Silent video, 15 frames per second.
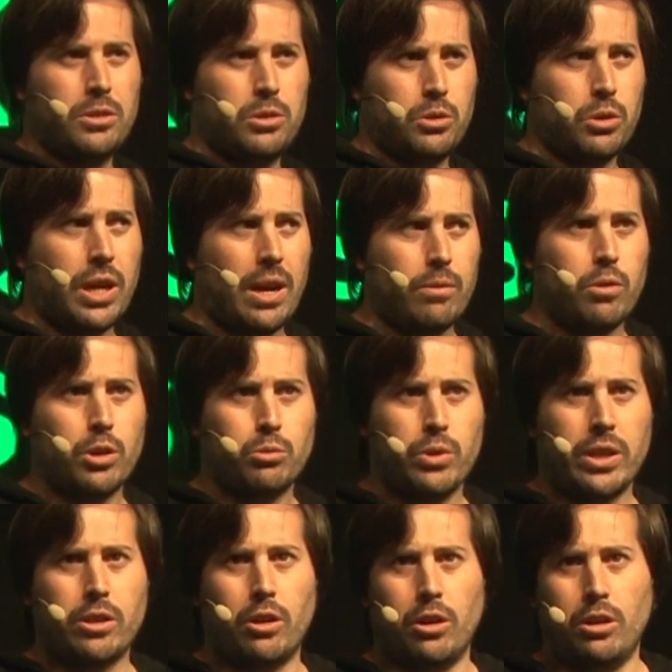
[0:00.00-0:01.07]
to have what
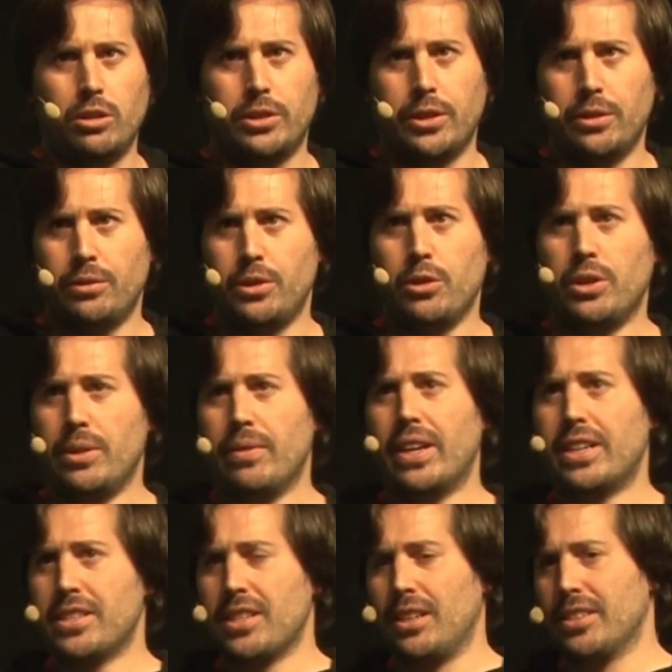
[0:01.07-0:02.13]
we called
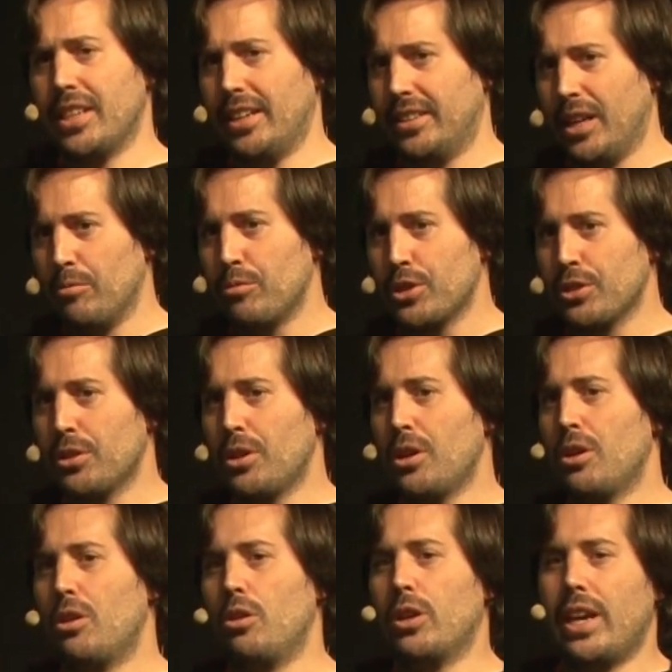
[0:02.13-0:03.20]
universal setups,
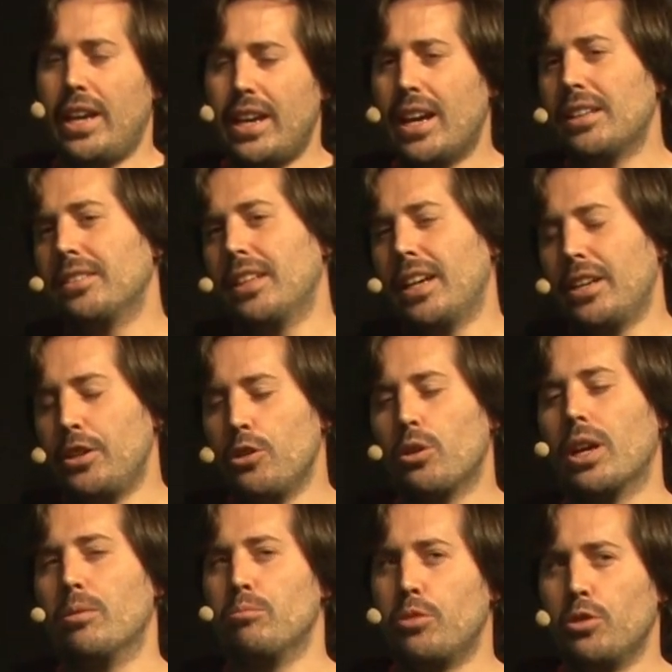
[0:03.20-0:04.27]
okay? And then you
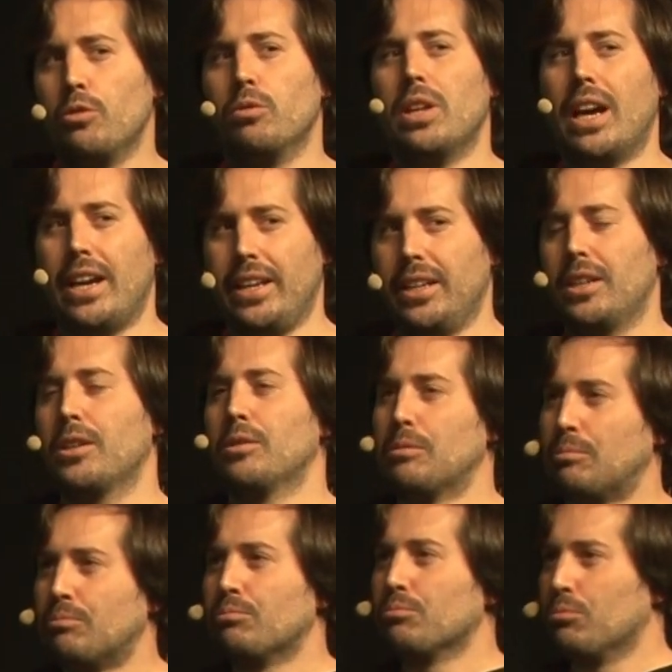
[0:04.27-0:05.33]
can prove like
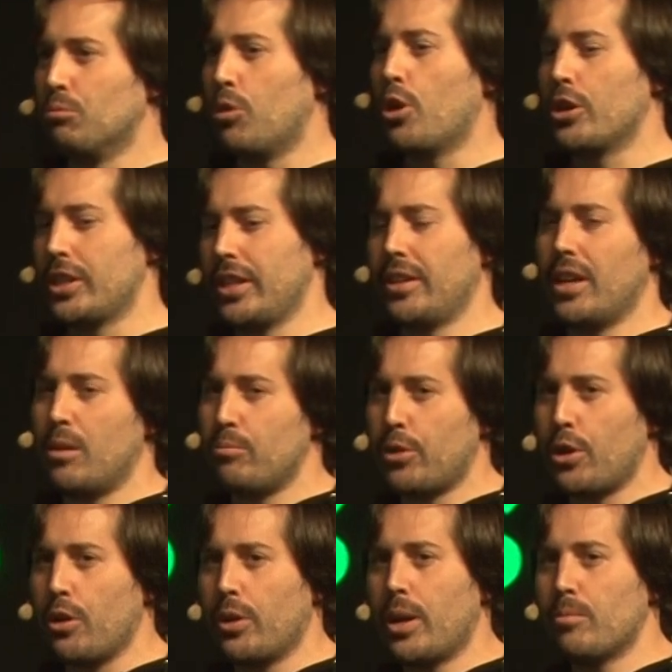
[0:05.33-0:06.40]
more general
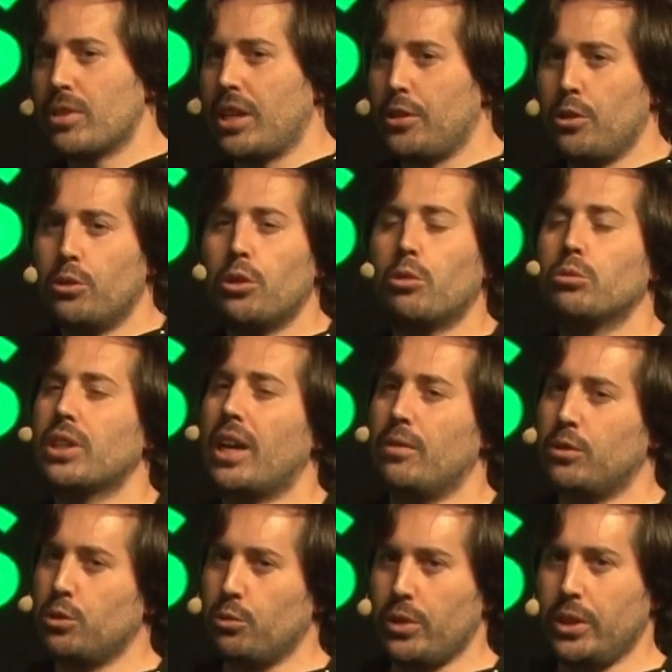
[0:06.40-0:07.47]
programs, and you don't
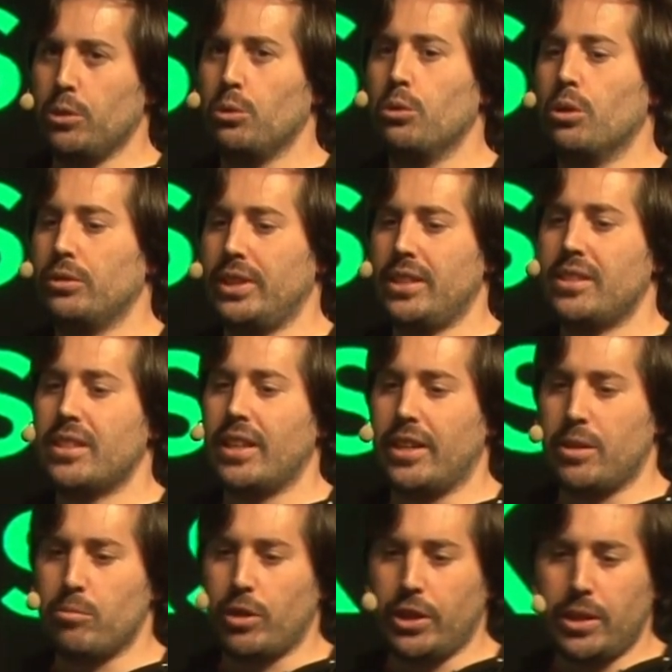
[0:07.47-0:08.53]
have to redo this
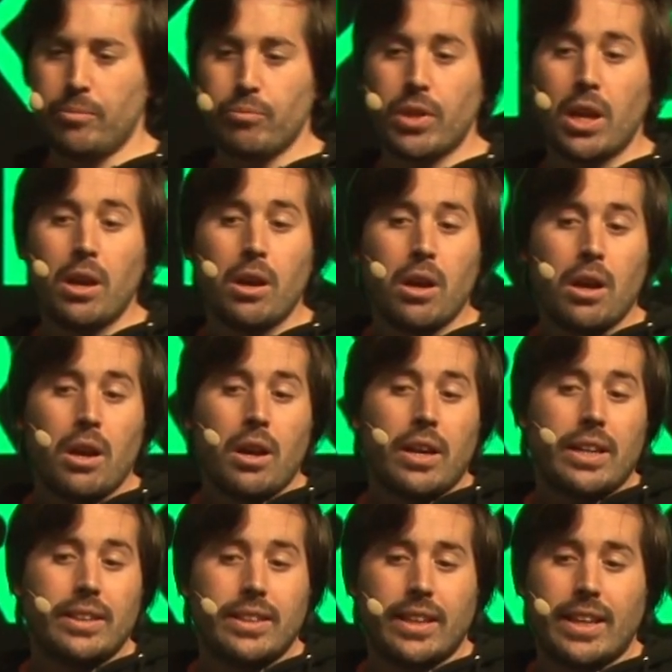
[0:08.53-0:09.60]
ceremony.
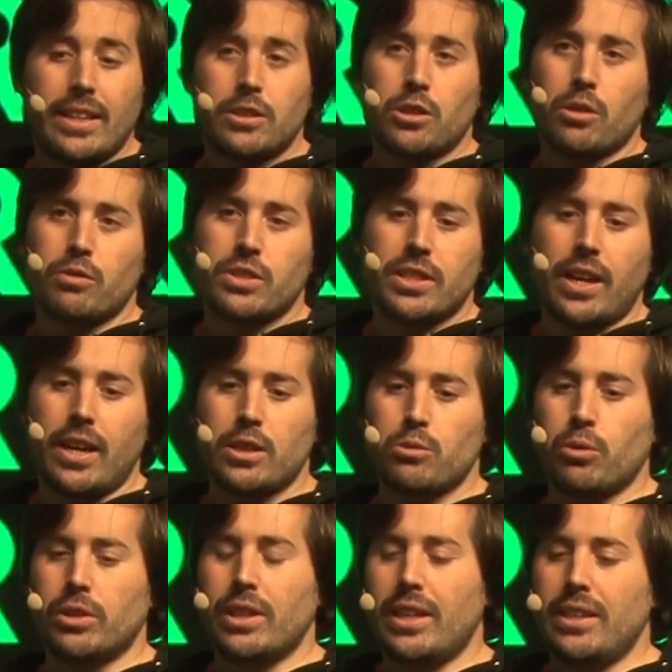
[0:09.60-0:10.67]
In the case of stars,
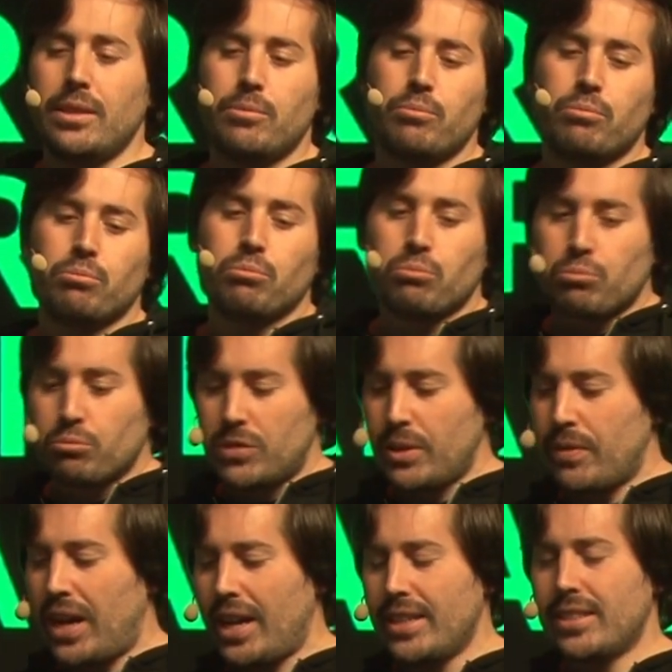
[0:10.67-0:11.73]
what they
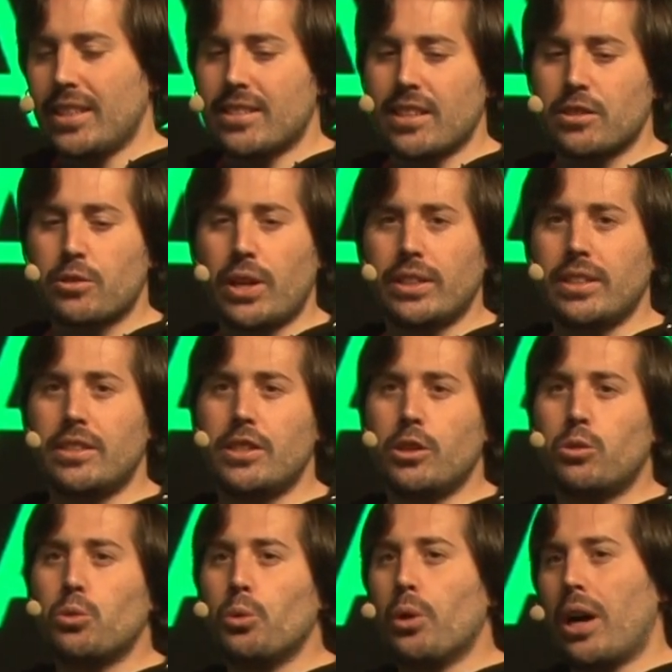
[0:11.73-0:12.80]
devised is a strategy
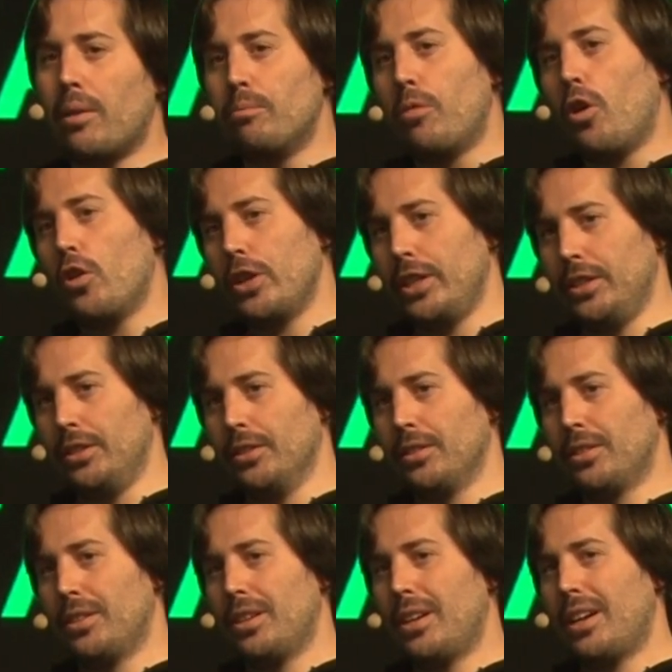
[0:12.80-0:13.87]
to avoid
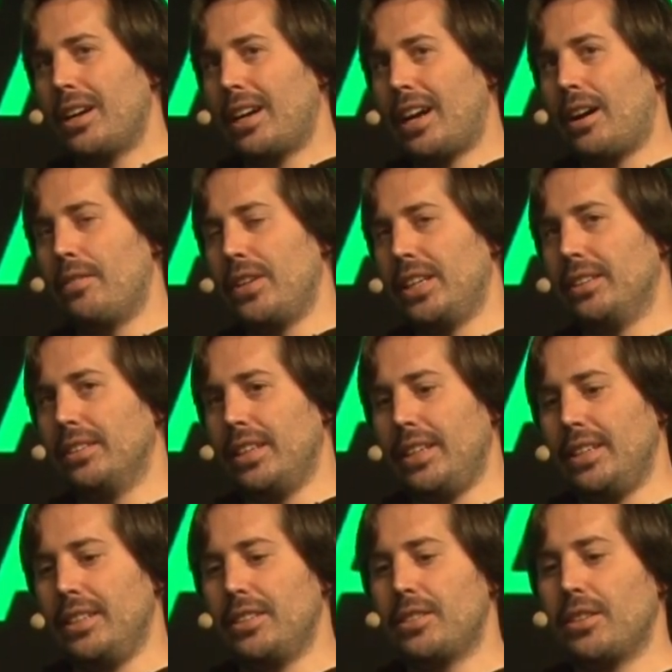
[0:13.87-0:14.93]
having
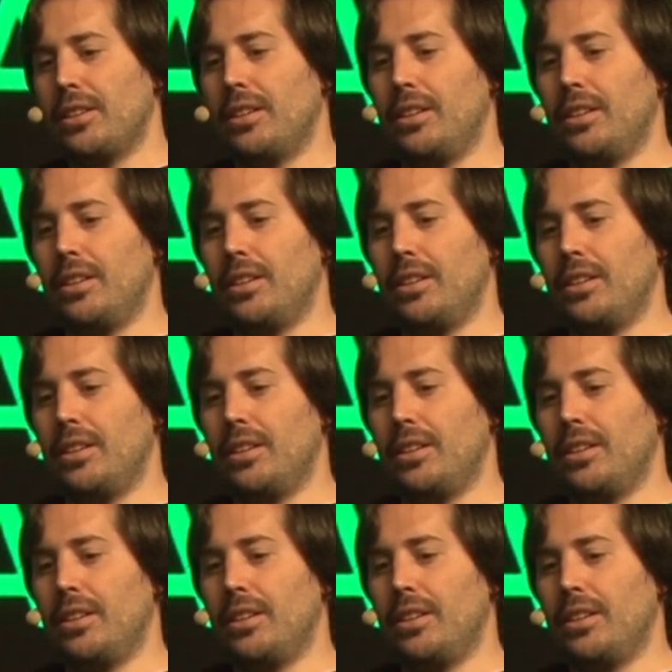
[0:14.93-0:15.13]
these